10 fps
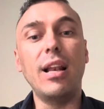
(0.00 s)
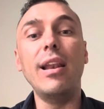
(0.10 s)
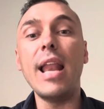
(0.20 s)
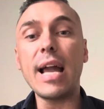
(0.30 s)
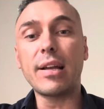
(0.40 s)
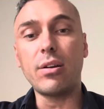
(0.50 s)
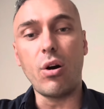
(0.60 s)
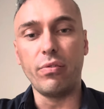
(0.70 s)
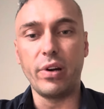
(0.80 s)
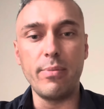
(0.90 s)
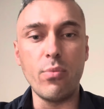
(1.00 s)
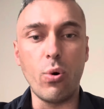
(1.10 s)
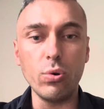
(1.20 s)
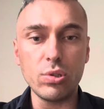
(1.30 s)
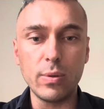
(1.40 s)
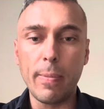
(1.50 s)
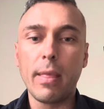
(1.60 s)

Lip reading: lack of remorse.